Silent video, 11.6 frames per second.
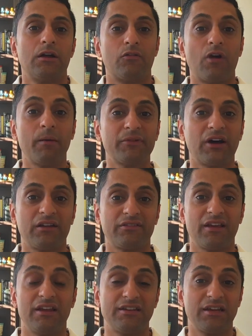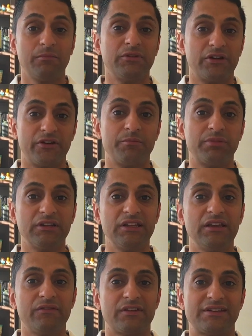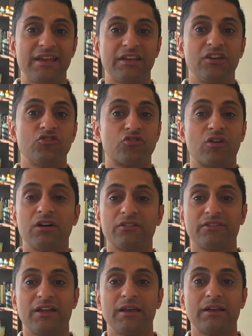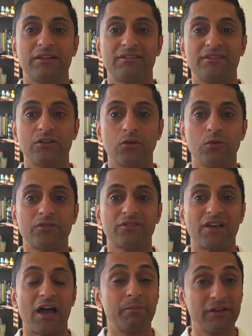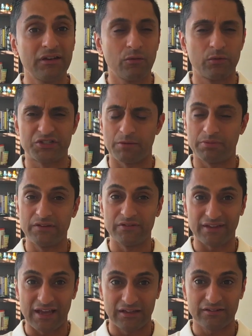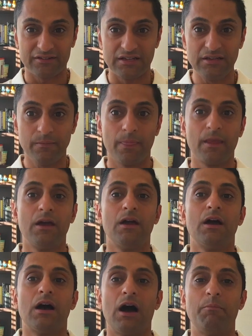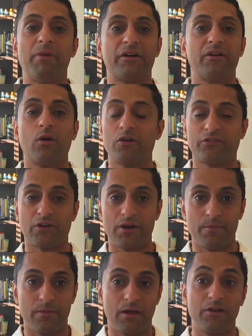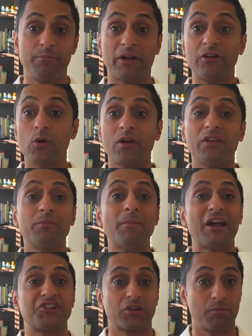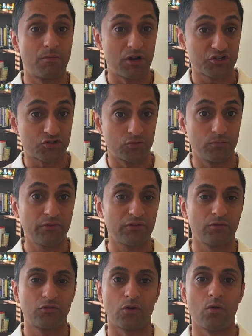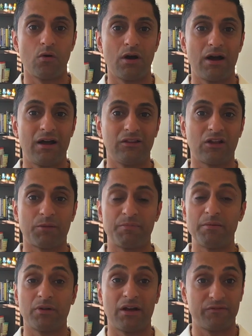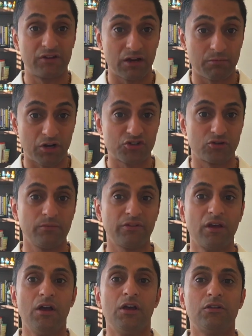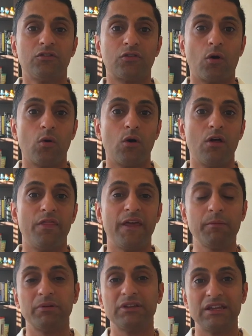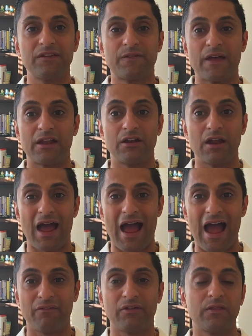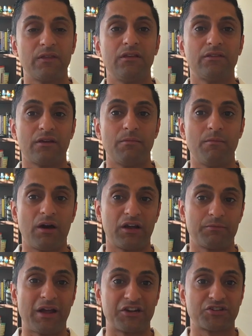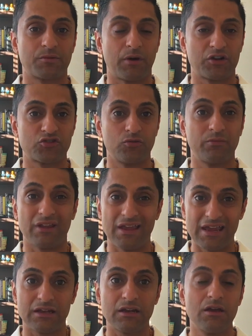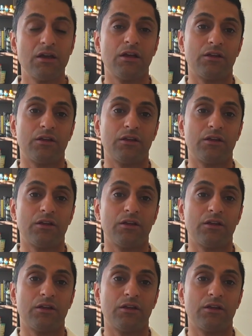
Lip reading: Ram Dass and Tim Leary believed taking drugs like psilocybin, which I believe is LSD, better known as magic mushrooms. So a lot of people have done mushrooms. So they believe that having these magic mushrooms in